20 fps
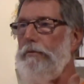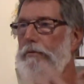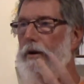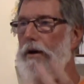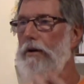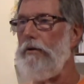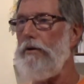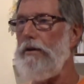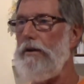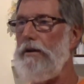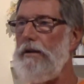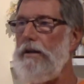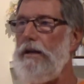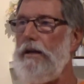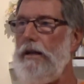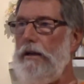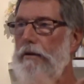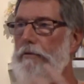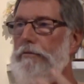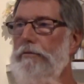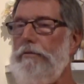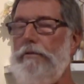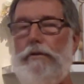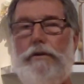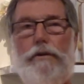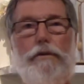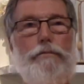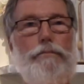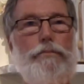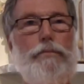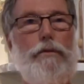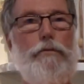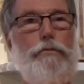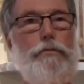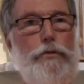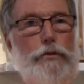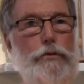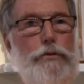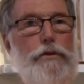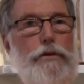flower, leaf,
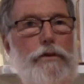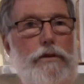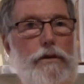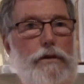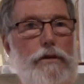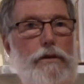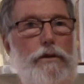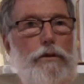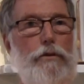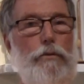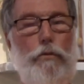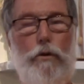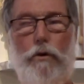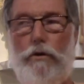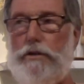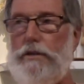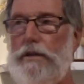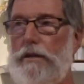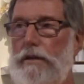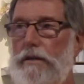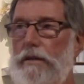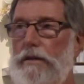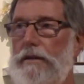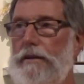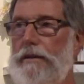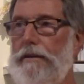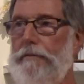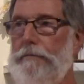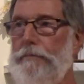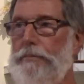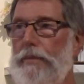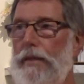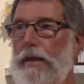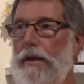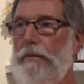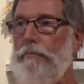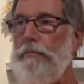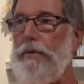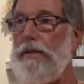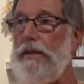fruit, water.
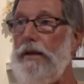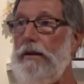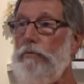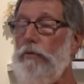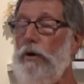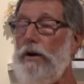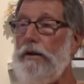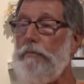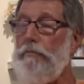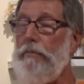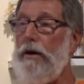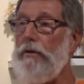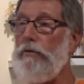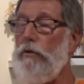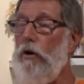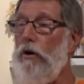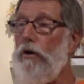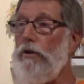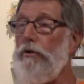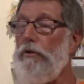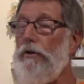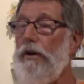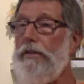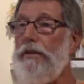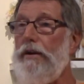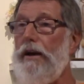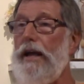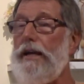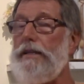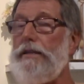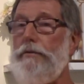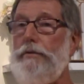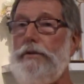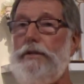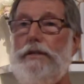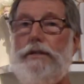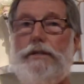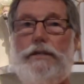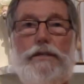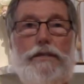But then what about all your other
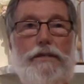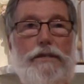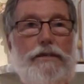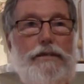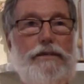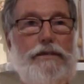activities?